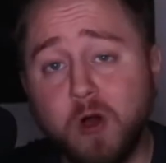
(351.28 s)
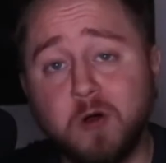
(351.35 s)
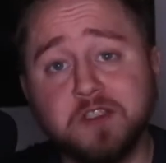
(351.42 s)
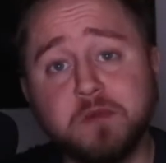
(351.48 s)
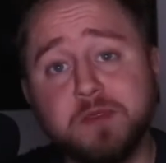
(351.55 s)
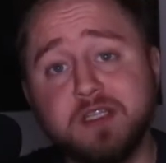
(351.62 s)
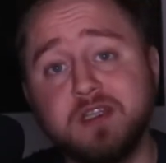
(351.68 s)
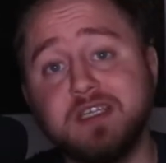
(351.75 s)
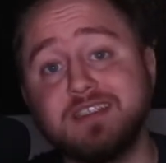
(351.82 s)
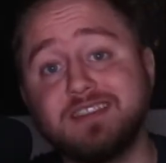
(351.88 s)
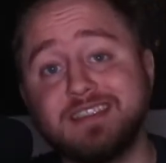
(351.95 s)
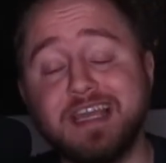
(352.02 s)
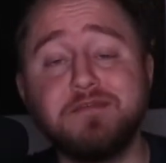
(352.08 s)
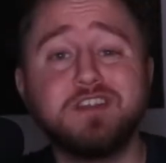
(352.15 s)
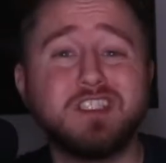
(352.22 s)
ultimately
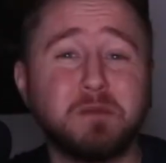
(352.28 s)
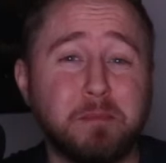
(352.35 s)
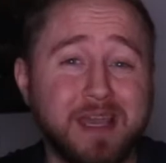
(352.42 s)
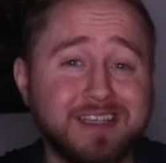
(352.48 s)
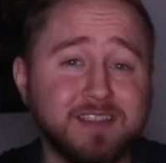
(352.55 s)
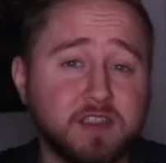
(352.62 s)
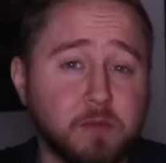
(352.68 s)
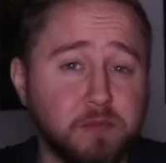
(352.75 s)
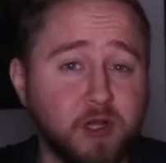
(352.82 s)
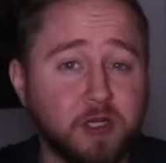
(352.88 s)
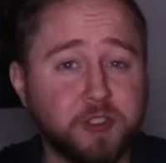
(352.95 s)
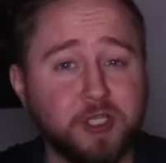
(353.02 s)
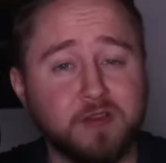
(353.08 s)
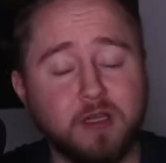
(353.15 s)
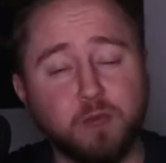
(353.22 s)
saves space on the
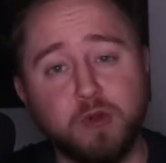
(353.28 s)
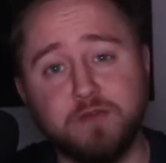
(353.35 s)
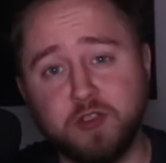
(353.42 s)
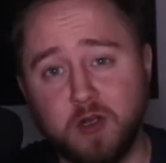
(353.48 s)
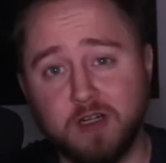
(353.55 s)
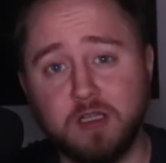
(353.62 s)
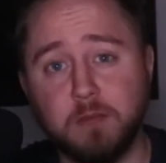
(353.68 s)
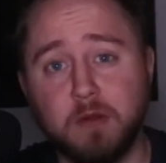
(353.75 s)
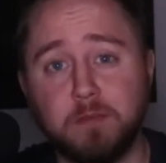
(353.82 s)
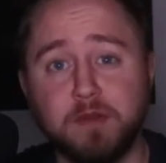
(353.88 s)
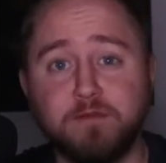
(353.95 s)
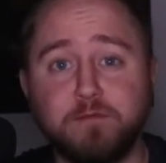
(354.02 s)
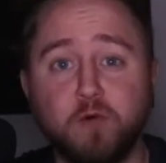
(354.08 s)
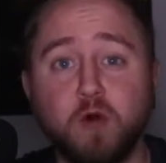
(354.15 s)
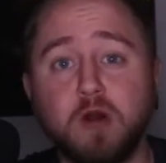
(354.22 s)
blockchain like we've talked about
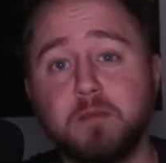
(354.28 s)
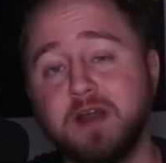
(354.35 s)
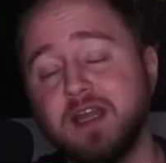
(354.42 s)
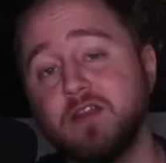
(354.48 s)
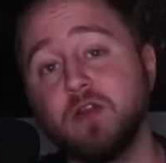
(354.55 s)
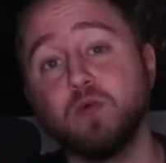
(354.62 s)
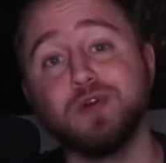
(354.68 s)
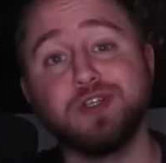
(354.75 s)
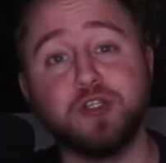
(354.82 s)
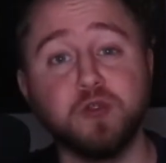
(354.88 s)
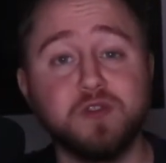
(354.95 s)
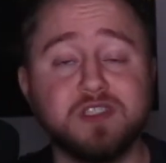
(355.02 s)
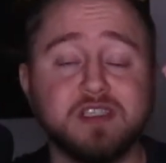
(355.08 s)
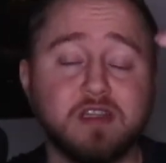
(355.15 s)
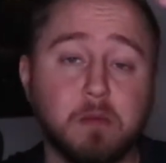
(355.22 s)
before by either
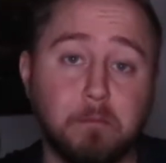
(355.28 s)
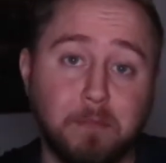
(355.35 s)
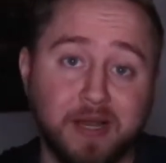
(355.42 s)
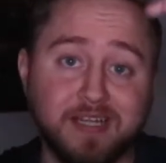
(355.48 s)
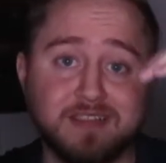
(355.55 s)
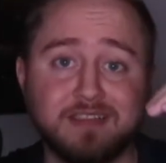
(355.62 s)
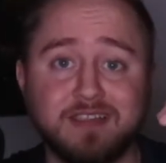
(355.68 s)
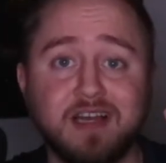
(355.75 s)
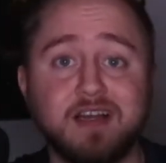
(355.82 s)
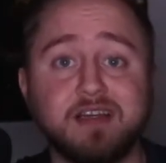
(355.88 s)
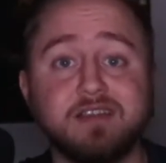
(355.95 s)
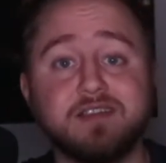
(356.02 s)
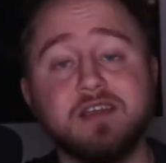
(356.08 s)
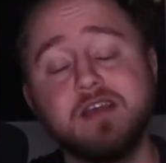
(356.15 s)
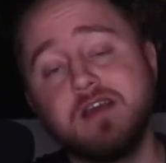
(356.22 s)
reducing the byte
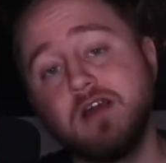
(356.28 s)
size